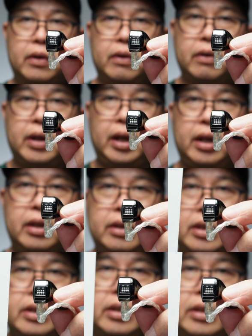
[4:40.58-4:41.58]
Okay,
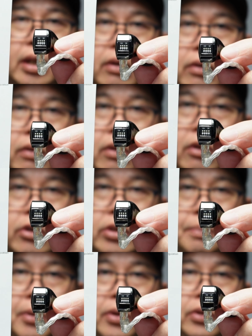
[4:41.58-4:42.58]
this is how you
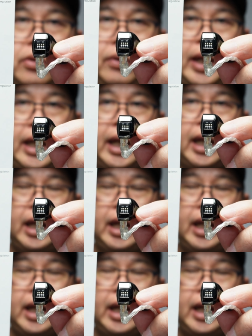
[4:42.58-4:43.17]
correspond to it.